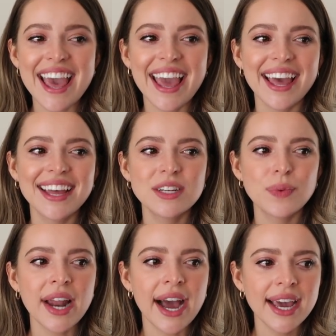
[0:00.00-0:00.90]
And
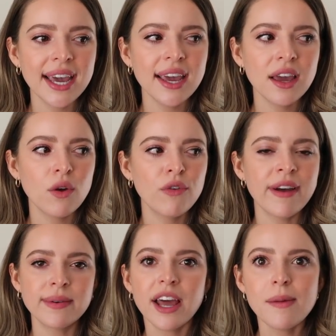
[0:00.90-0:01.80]
when I
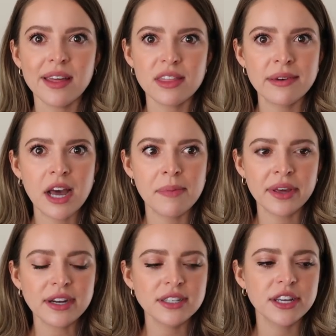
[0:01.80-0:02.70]
found out about them a couple
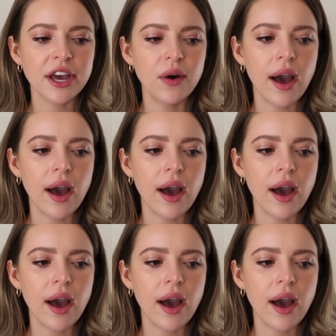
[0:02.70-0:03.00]
years ago,